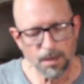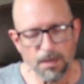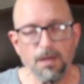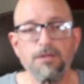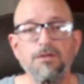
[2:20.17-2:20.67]

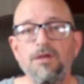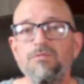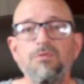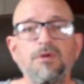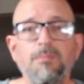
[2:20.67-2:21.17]
And nothing you have
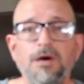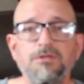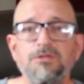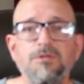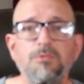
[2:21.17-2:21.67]
to worry about,
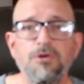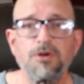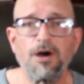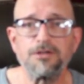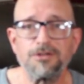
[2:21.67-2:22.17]
just some more
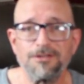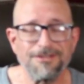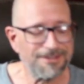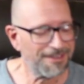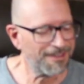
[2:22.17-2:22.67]
cautions.